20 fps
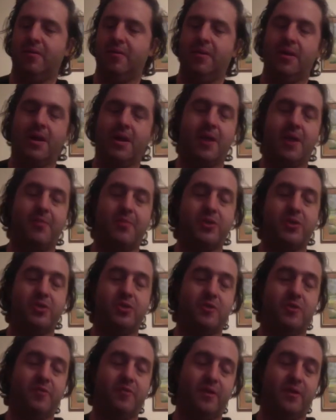How much
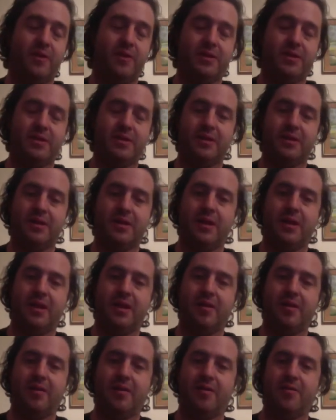could fill this
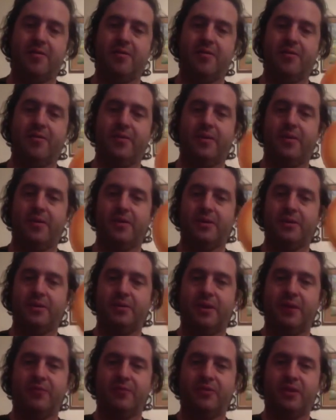in there? Also, we
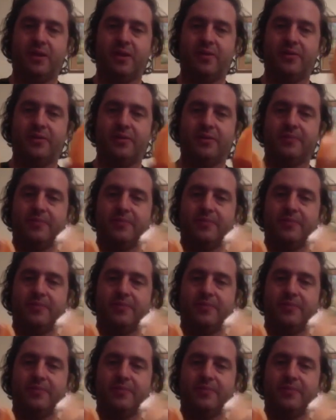have shells.